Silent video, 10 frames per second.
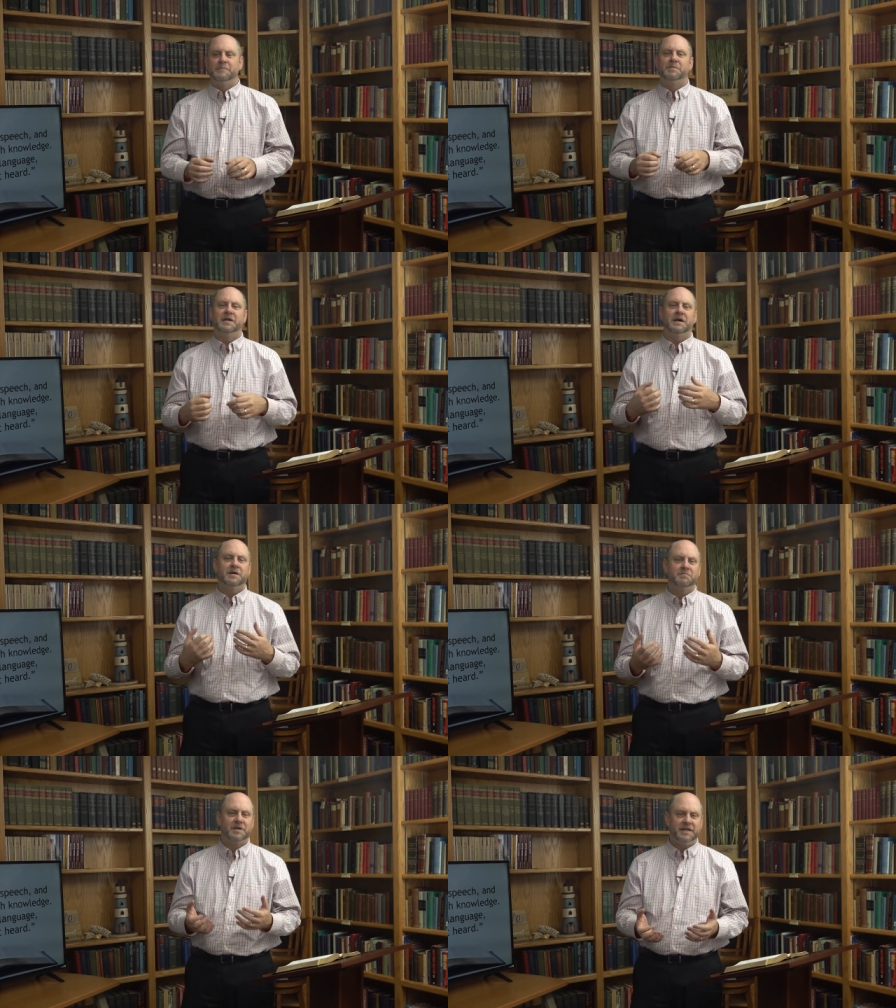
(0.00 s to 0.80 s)
But
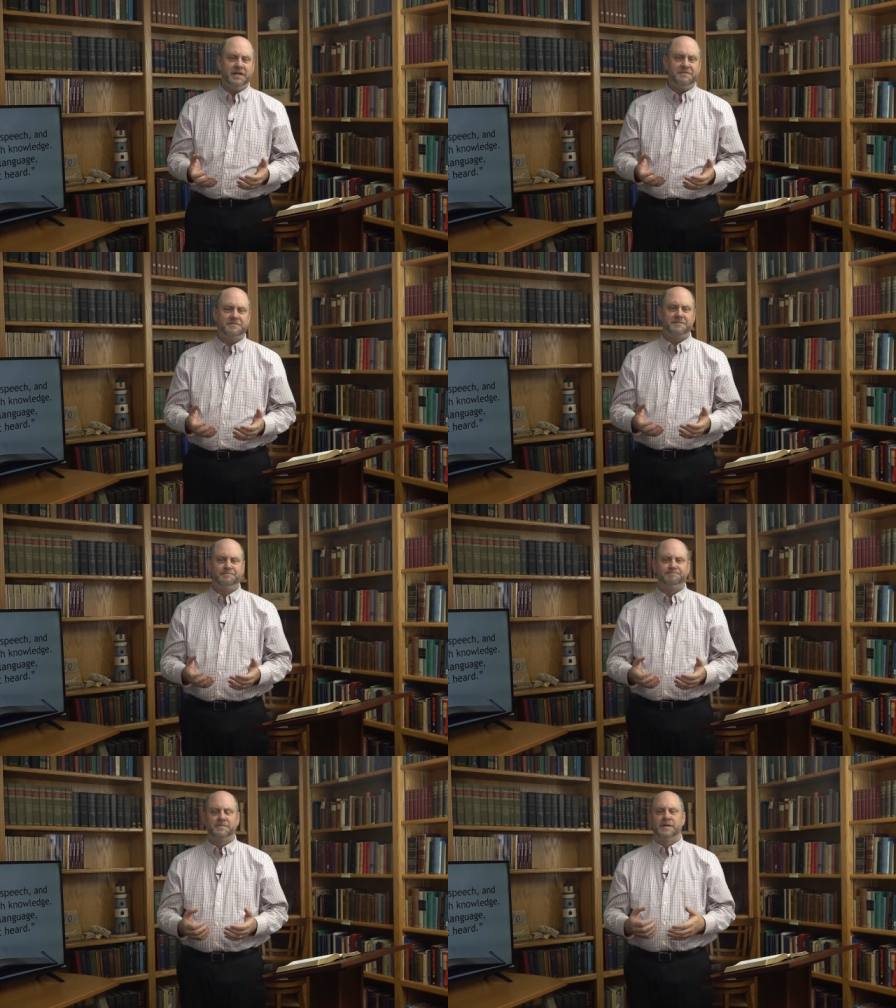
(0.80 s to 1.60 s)
unbelief,
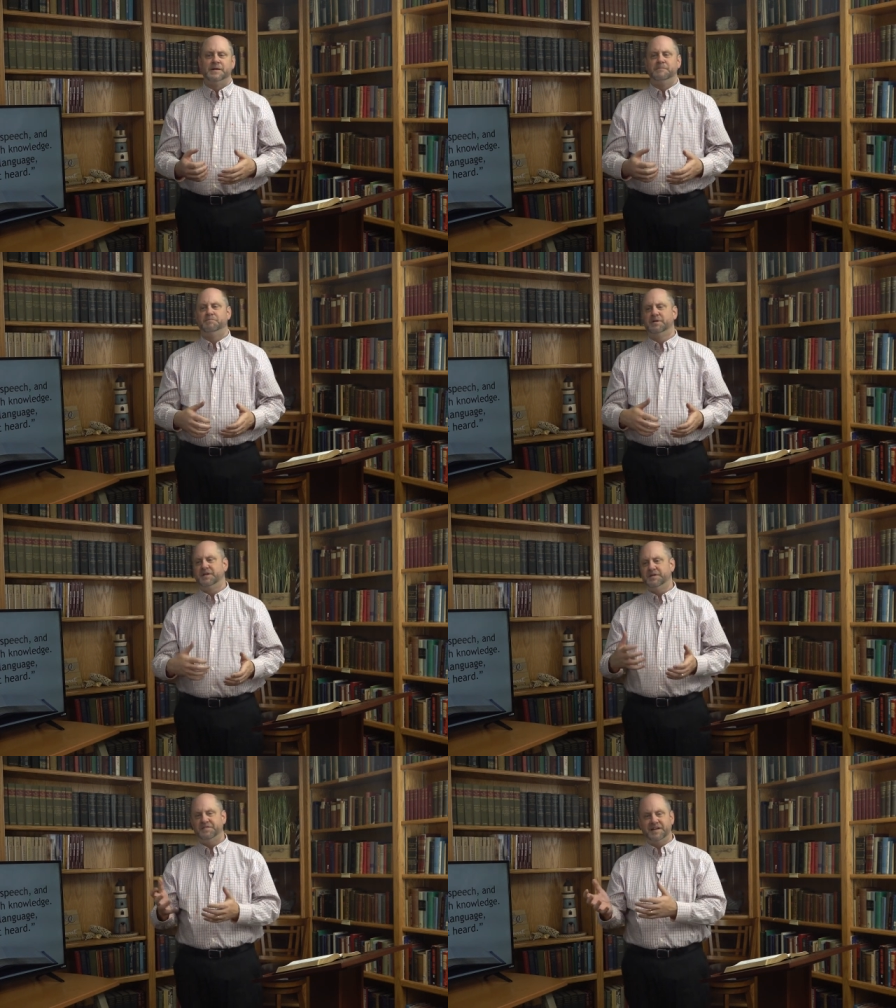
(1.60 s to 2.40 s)

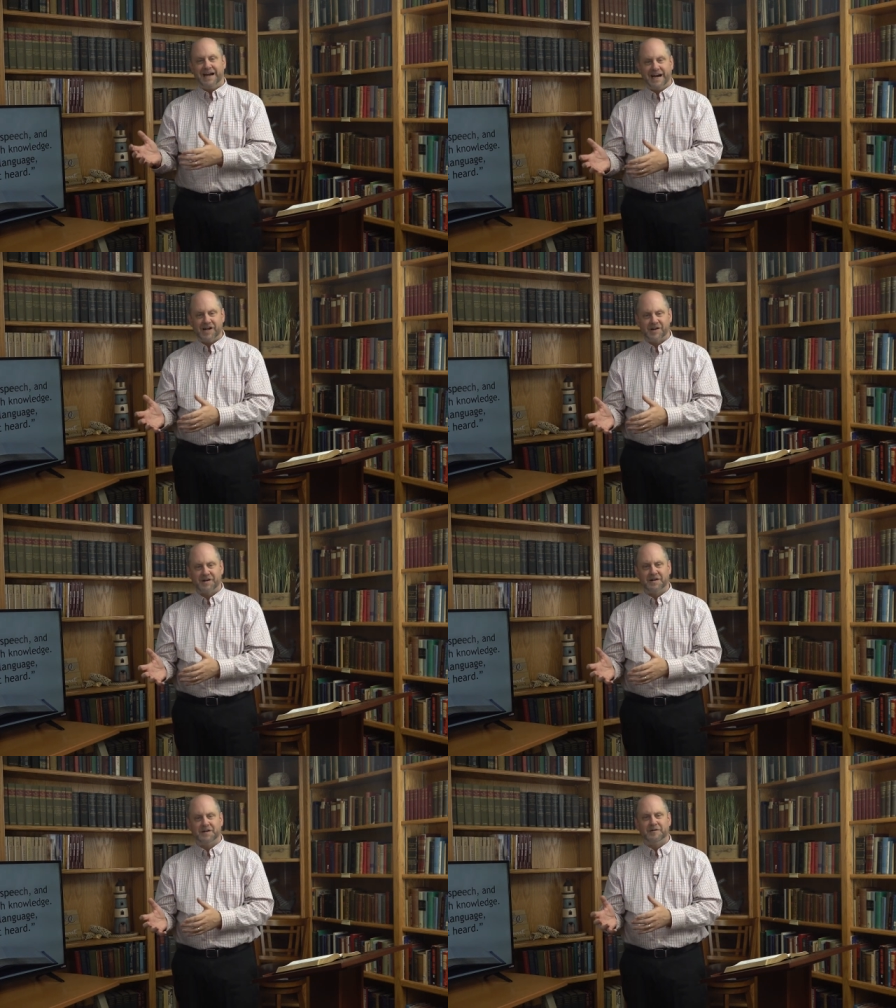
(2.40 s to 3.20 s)
belief in
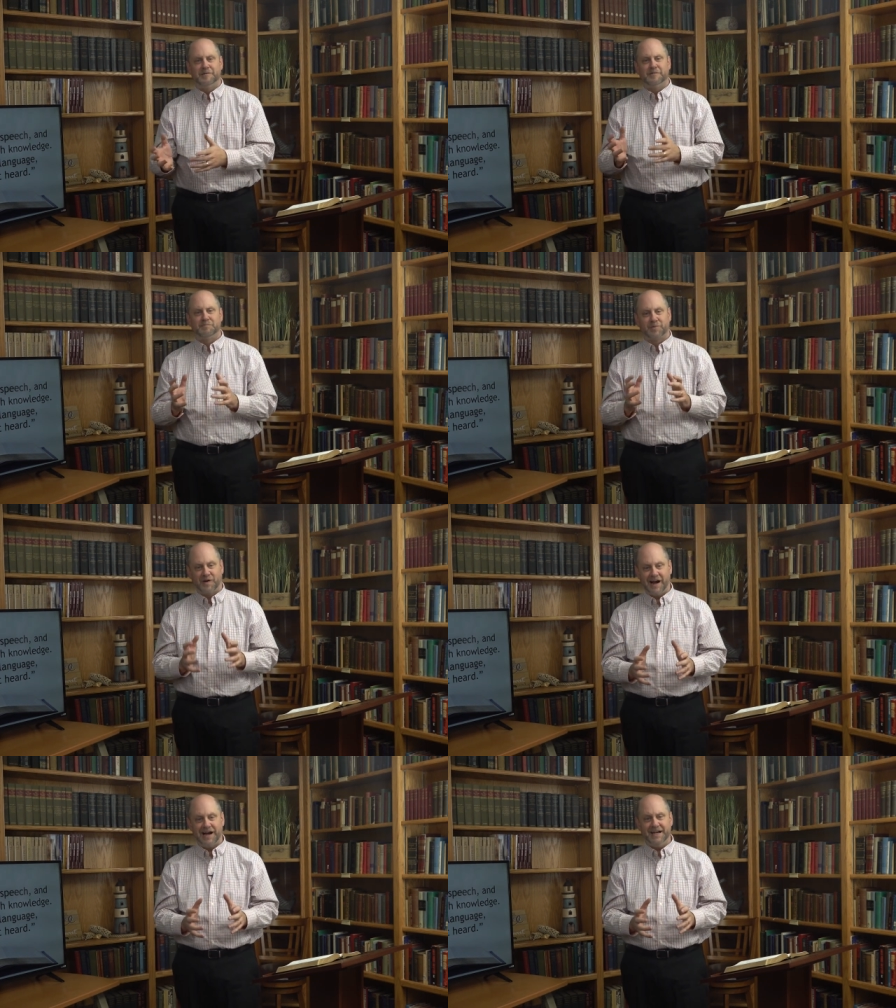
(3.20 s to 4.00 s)
error,
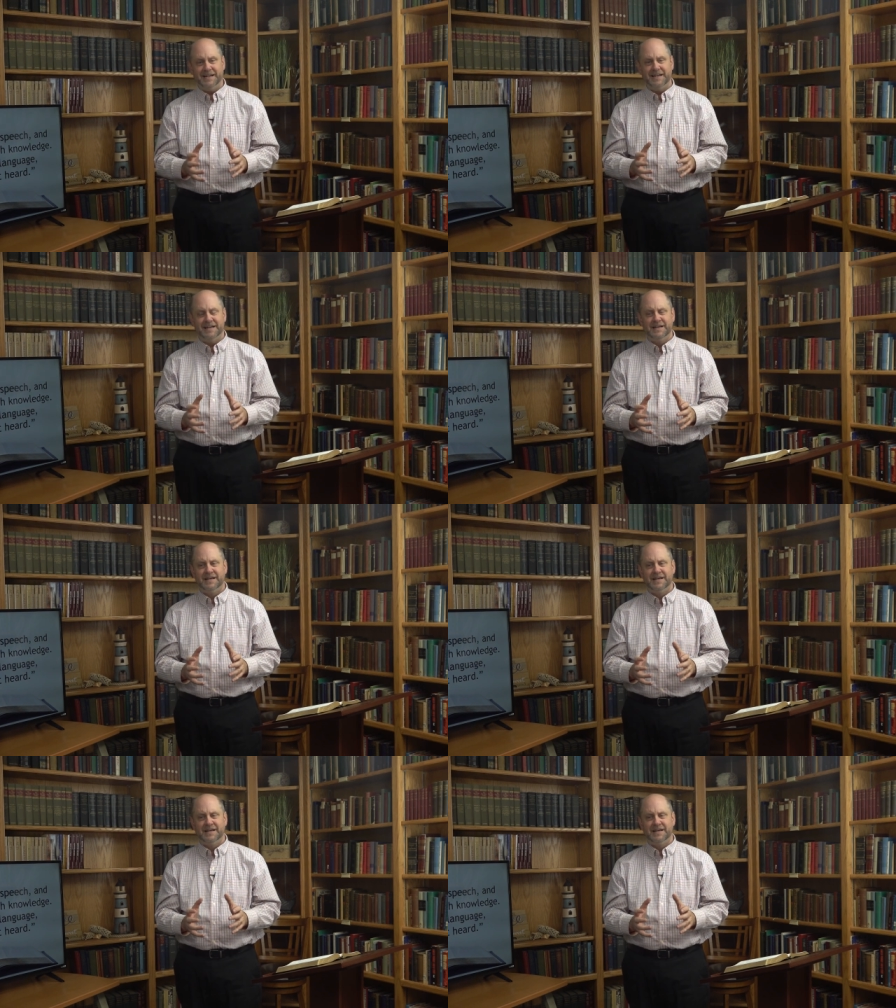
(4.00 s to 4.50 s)
pride,